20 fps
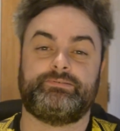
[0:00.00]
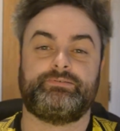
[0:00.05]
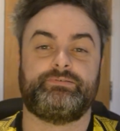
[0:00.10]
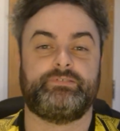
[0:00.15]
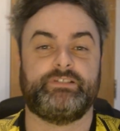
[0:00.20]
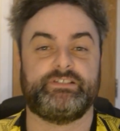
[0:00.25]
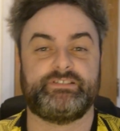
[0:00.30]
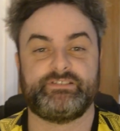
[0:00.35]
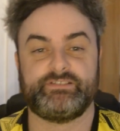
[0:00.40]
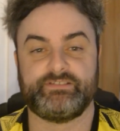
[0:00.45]

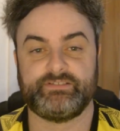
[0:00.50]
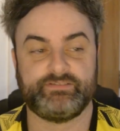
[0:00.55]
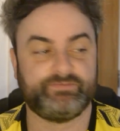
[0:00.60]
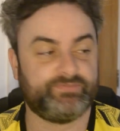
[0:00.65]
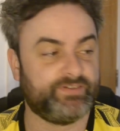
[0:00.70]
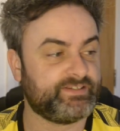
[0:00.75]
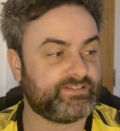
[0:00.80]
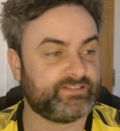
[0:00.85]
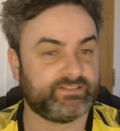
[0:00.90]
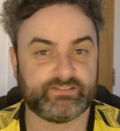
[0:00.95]
let's
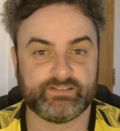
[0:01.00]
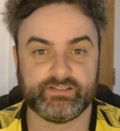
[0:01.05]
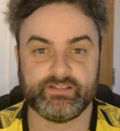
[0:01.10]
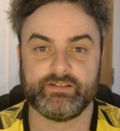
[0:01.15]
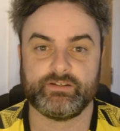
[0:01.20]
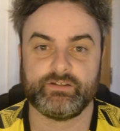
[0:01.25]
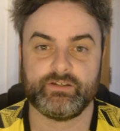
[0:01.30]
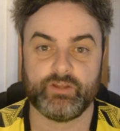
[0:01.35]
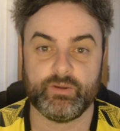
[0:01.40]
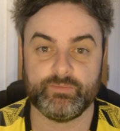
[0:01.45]
face it,
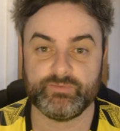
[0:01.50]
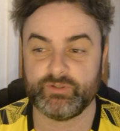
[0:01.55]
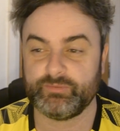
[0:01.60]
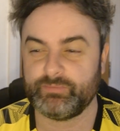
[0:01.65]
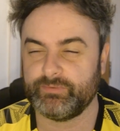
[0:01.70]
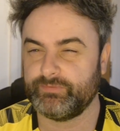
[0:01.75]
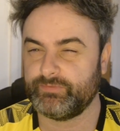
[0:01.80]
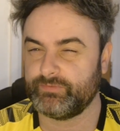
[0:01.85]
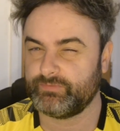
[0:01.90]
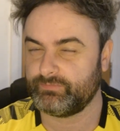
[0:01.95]
comes
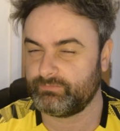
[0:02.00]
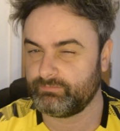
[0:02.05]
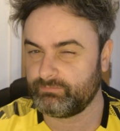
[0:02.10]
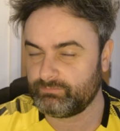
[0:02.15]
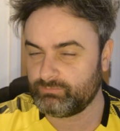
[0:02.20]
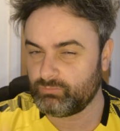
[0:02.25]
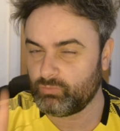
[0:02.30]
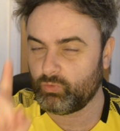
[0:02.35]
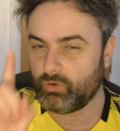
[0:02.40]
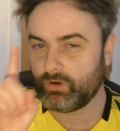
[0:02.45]
up with
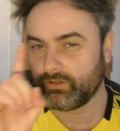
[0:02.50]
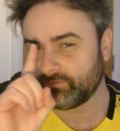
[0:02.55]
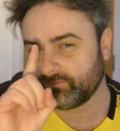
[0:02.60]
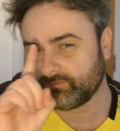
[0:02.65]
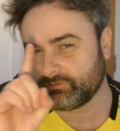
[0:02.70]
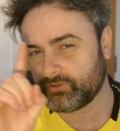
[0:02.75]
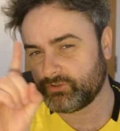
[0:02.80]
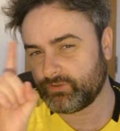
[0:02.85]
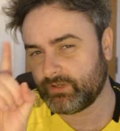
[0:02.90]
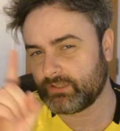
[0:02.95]

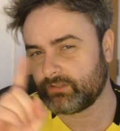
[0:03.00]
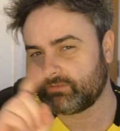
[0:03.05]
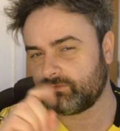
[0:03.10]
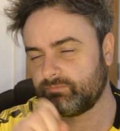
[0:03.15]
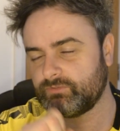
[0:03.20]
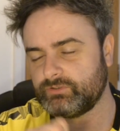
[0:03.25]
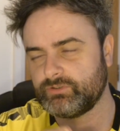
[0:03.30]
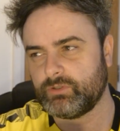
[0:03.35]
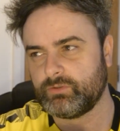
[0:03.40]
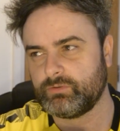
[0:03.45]
one
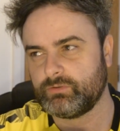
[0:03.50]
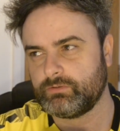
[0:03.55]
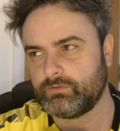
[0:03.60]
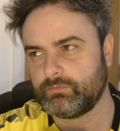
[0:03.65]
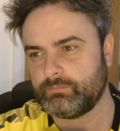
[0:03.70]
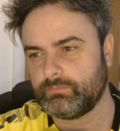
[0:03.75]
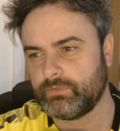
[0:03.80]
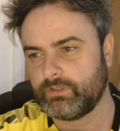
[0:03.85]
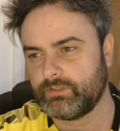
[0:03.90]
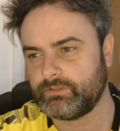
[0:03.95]
correct result.
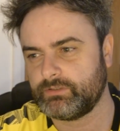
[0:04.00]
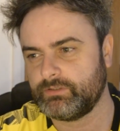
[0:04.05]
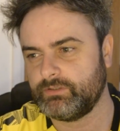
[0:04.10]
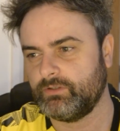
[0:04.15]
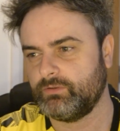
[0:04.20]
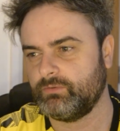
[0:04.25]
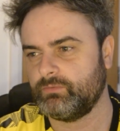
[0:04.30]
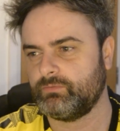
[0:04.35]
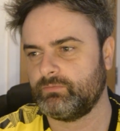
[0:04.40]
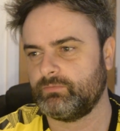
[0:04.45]
But you
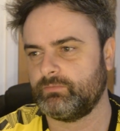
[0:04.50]
know,